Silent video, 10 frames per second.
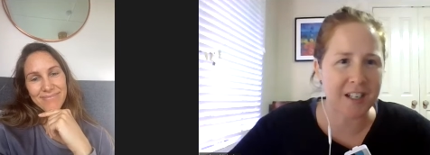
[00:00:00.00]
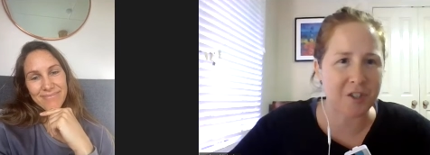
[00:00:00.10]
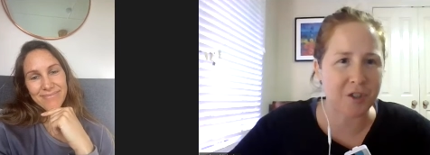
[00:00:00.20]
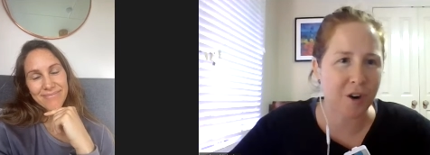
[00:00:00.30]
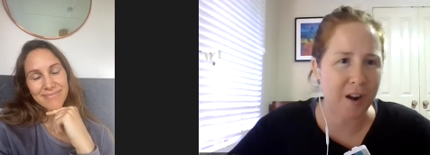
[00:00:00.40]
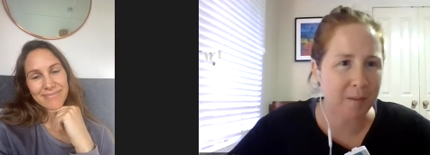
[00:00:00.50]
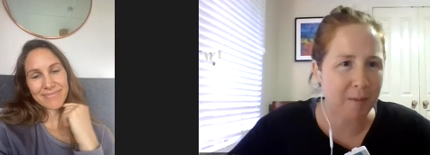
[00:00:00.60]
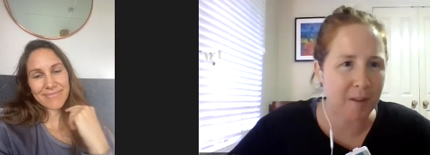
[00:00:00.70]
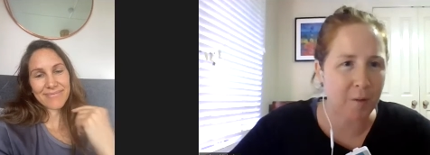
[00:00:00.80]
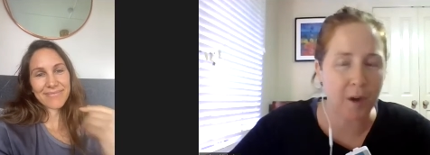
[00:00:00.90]
Speaker 1: in trying
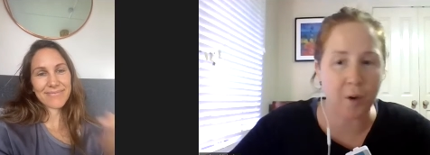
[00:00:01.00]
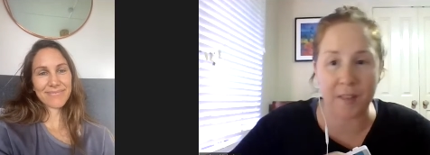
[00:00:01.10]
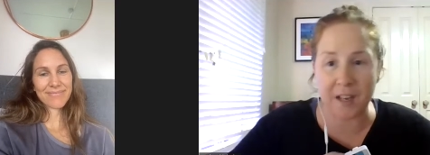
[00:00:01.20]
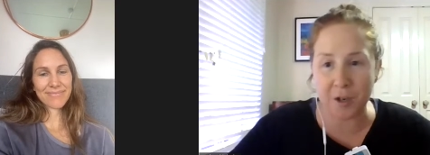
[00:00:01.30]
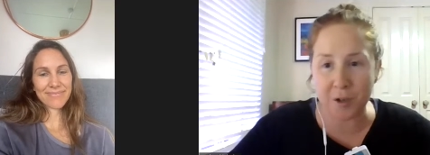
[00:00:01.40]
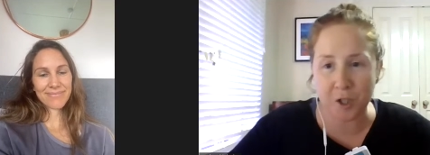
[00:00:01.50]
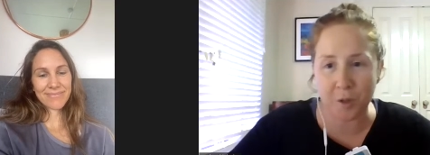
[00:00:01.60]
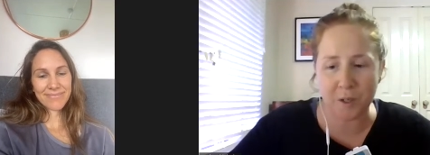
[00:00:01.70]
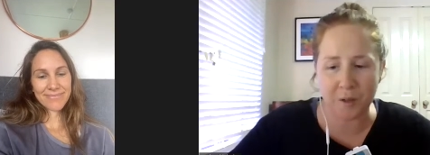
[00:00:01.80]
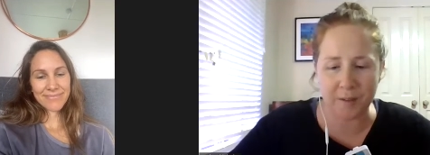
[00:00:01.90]
breathwork or they're new
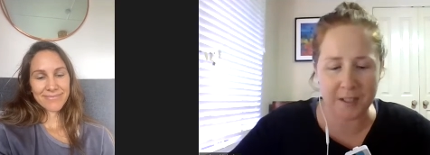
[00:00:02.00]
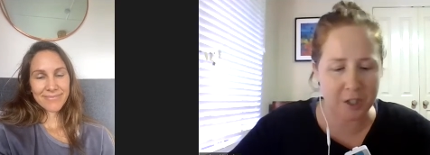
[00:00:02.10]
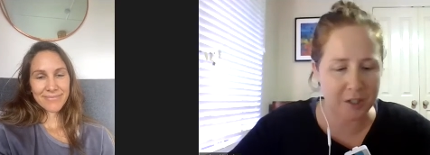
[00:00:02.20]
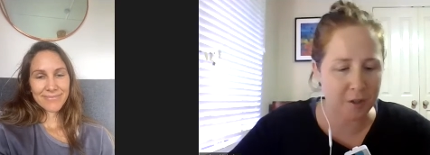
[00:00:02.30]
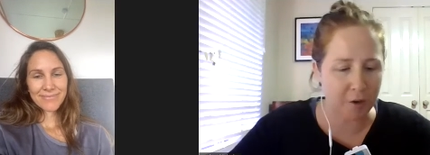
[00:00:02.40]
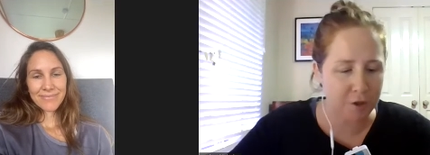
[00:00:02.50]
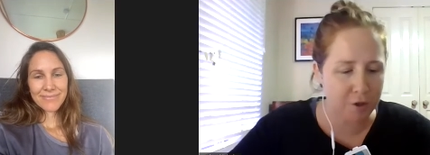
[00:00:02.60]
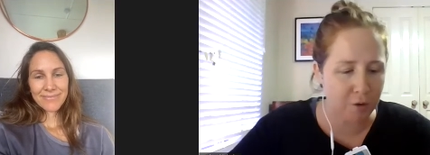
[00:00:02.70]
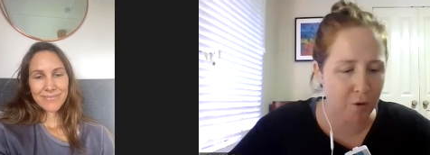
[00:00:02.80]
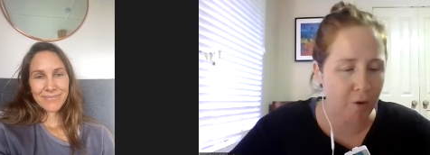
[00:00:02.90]
to it or they're just not
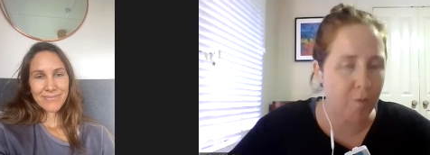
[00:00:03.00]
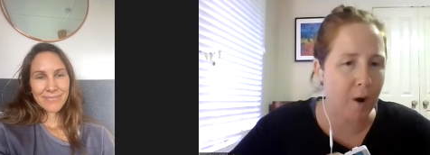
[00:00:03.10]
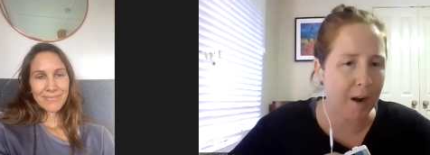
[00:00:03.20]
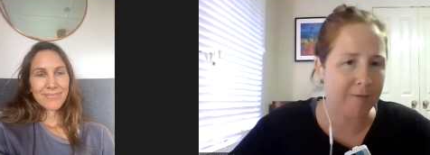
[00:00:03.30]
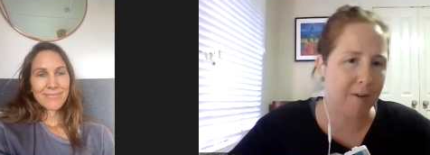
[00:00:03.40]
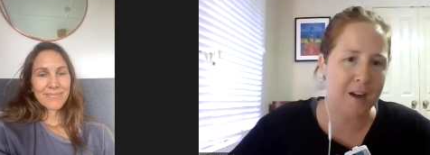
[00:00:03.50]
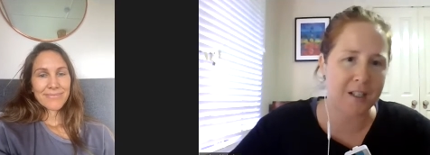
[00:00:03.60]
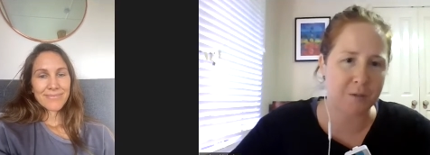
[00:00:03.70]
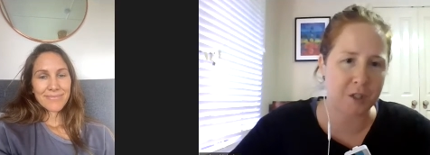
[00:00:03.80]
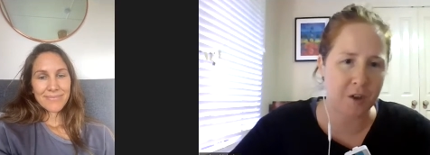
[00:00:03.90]
sure, what
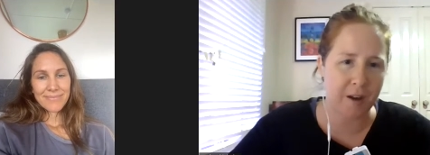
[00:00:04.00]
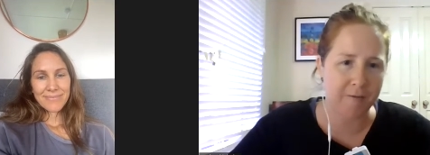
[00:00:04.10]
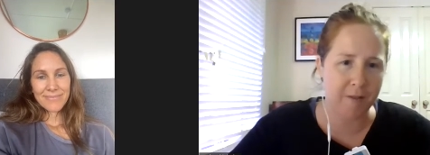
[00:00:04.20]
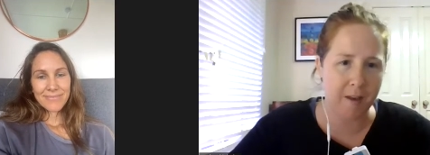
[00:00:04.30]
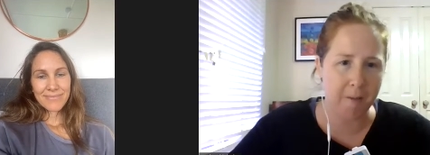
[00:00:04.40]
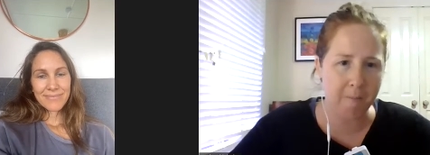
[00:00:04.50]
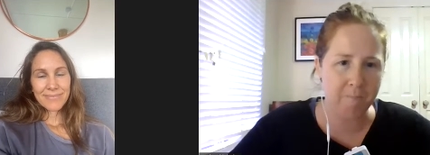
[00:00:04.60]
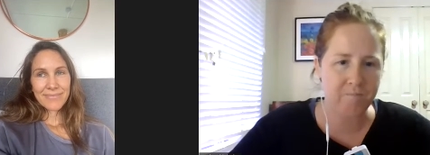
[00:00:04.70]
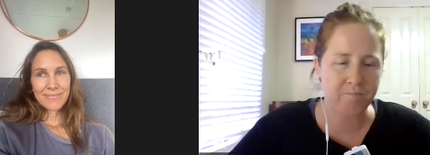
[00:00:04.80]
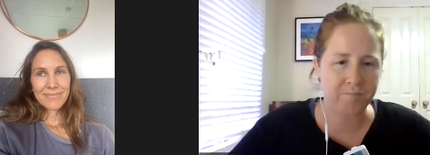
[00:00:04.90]
advice would you have for them?
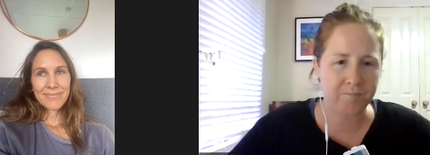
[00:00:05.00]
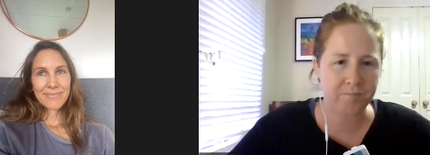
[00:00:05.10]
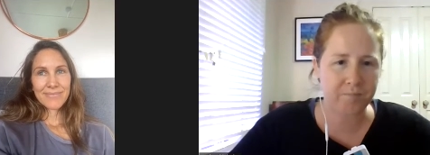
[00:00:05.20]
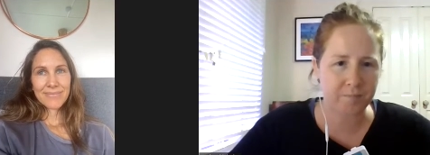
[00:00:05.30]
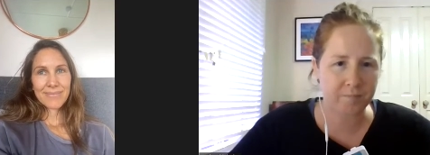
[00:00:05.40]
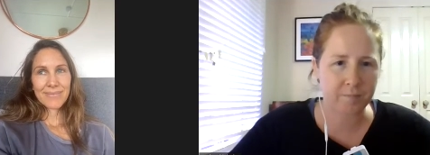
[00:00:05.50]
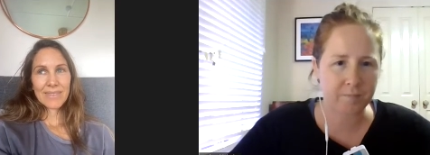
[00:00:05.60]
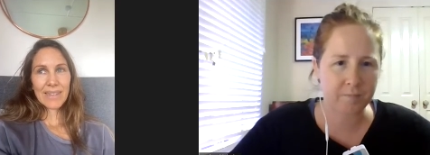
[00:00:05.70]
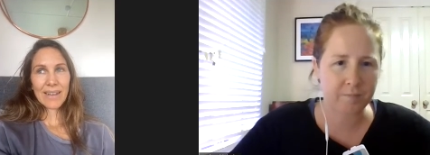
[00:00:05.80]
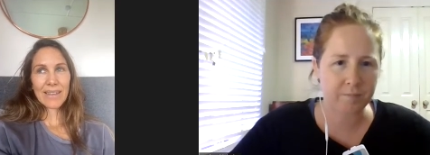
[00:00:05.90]

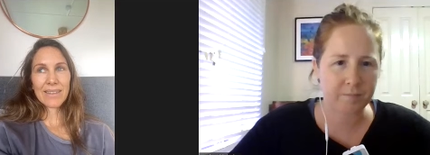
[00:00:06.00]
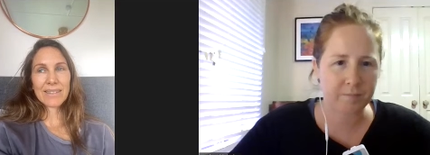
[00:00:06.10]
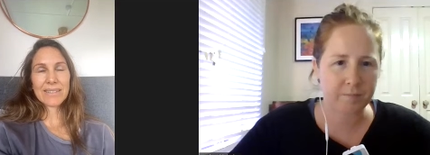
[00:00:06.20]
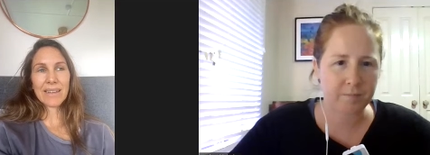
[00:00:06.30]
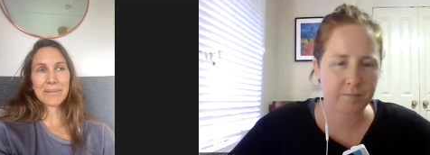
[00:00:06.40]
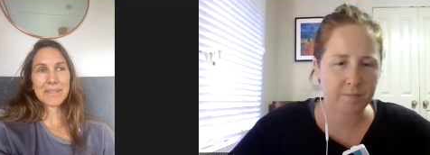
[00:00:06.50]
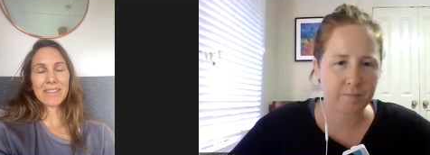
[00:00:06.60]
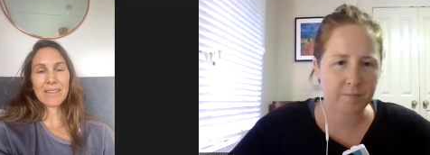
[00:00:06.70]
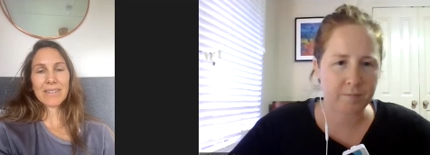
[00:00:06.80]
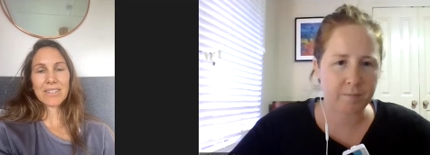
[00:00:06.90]
Speaker 2: I think start with
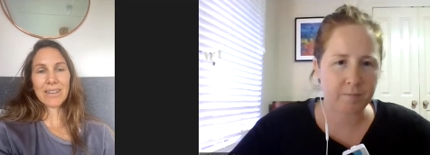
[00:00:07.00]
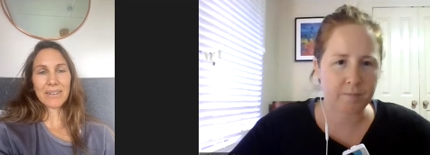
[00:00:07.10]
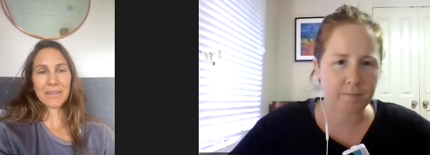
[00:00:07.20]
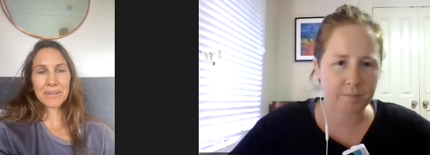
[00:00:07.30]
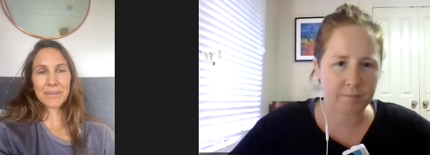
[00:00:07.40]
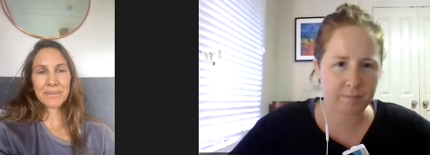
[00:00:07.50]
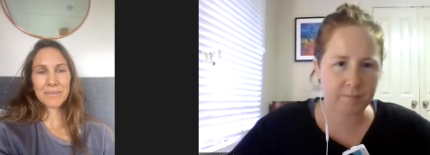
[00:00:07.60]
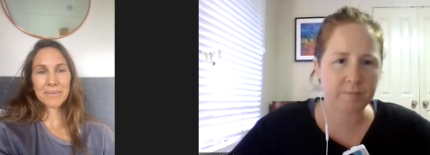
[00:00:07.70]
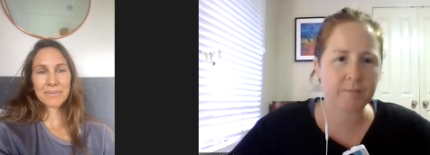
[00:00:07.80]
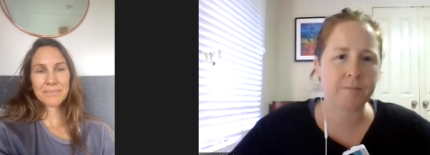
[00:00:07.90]
something gentle.
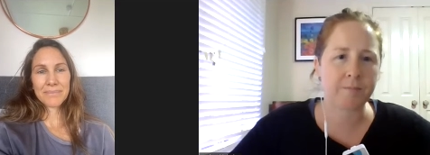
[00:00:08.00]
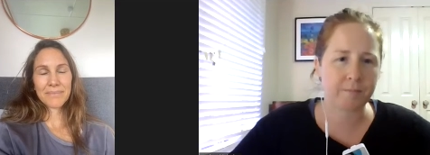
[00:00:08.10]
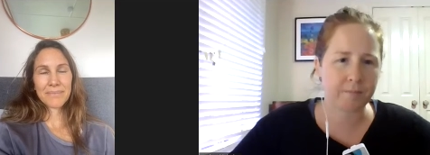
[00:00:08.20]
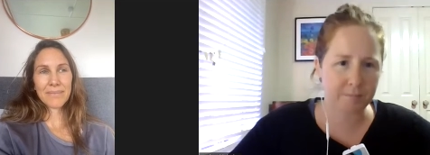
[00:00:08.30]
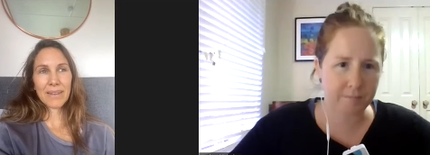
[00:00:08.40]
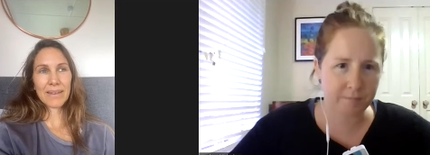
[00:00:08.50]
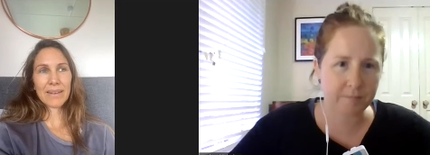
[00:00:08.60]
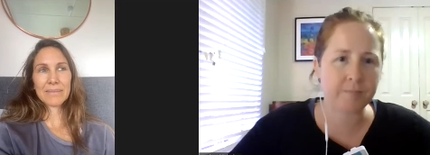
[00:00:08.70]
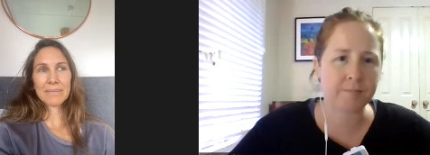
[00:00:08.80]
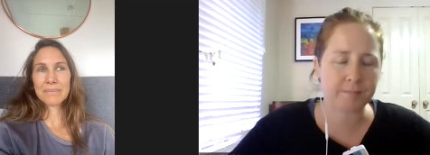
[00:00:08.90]

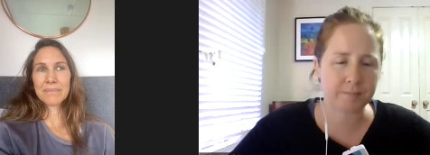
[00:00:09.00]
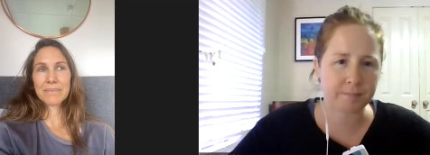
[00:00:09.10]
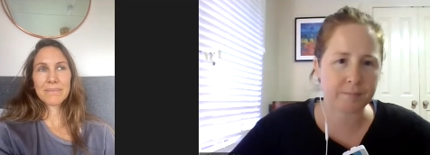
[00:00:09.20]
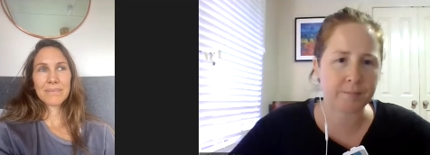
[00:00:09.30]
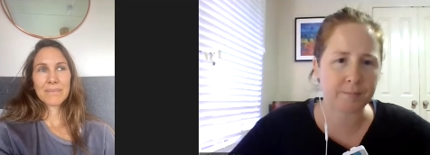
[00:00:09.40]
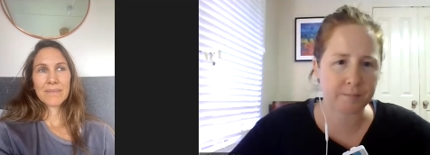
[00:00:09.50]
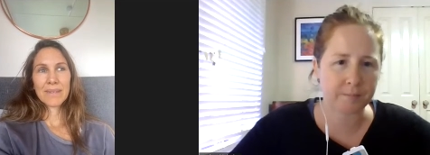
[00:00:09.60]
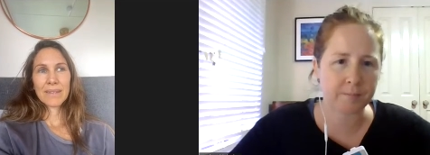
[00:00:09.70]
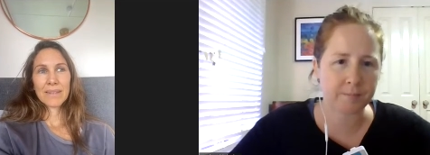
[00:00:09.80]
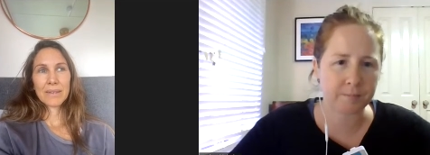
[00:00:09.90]
Um,
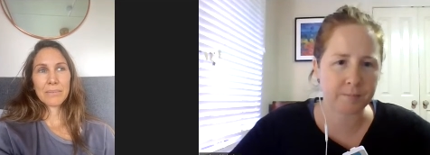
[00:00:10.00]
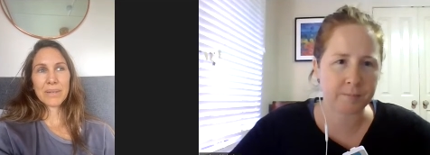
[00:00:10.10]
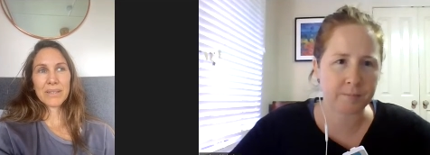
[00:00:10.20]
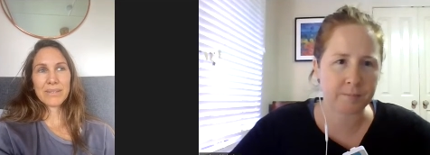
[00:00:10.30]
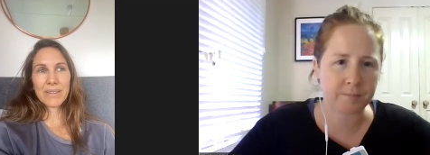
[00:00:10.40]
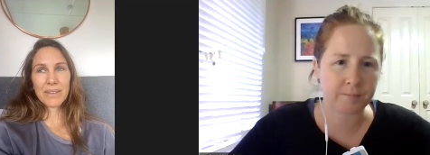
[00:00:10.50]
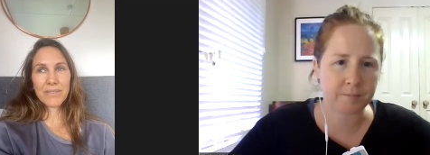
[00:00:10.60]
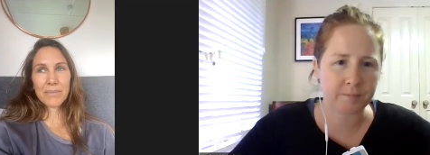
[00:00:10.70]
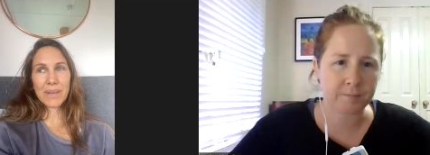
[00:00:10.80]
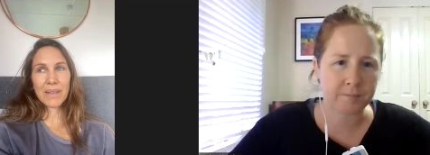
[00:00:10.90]
the best thing
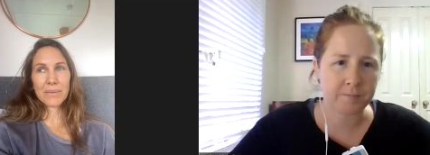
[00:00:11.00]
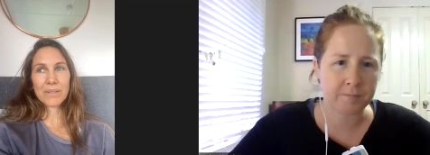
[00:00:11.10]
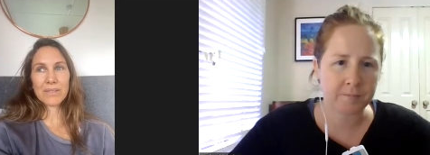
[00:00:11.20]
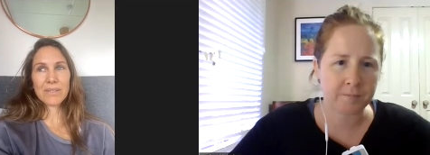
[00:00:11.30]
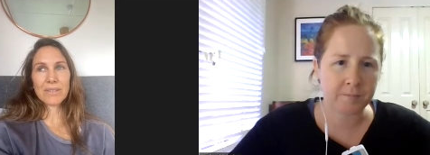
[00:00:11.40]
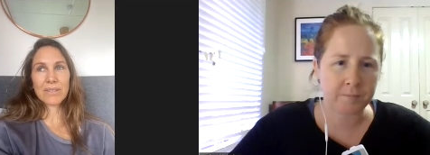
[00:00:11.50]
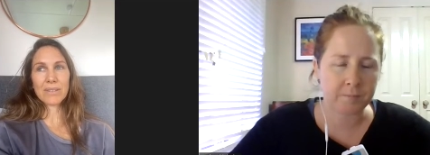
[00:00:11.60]
for me was